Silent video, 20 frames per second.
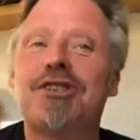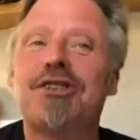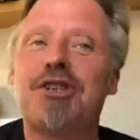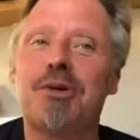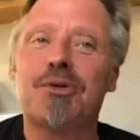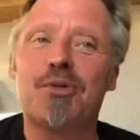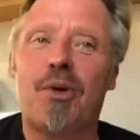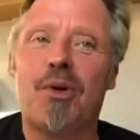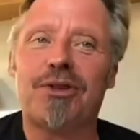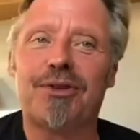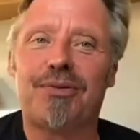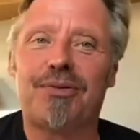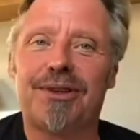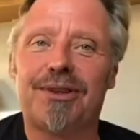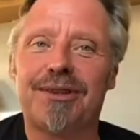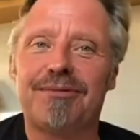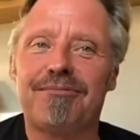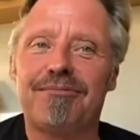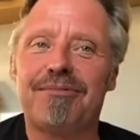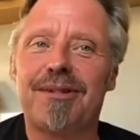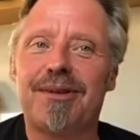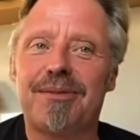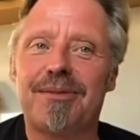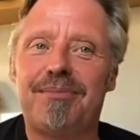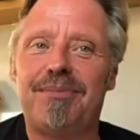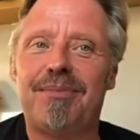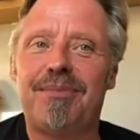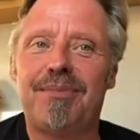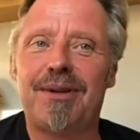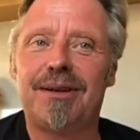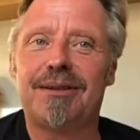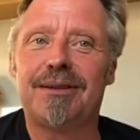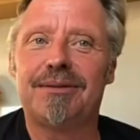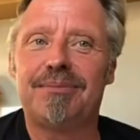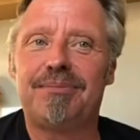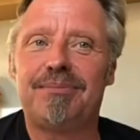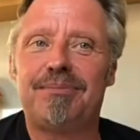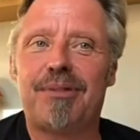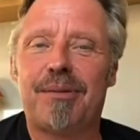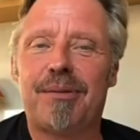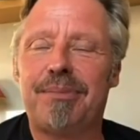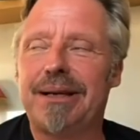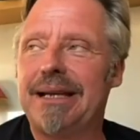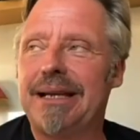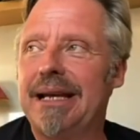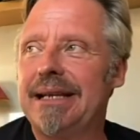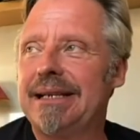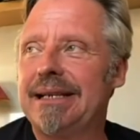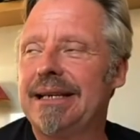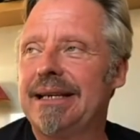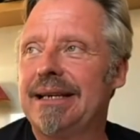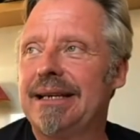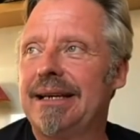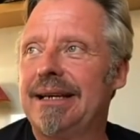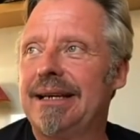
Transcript: was wonderful and real proper lady.